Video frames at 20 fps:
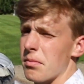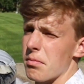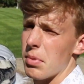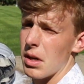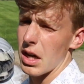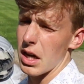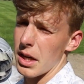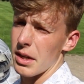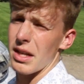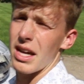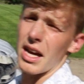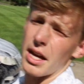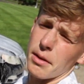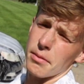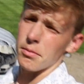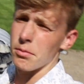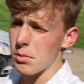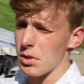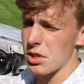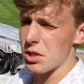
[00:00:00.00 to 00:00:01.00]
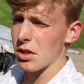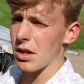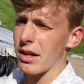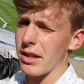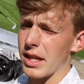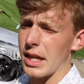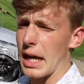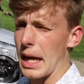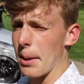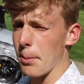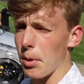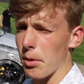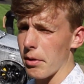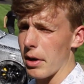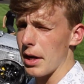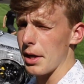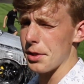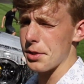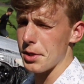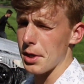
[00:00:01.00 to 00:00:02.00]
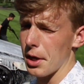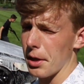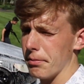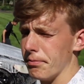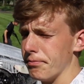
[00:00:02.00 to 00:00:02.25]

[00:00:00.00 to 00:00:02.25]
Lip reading: But hey, we still got the camera, right? So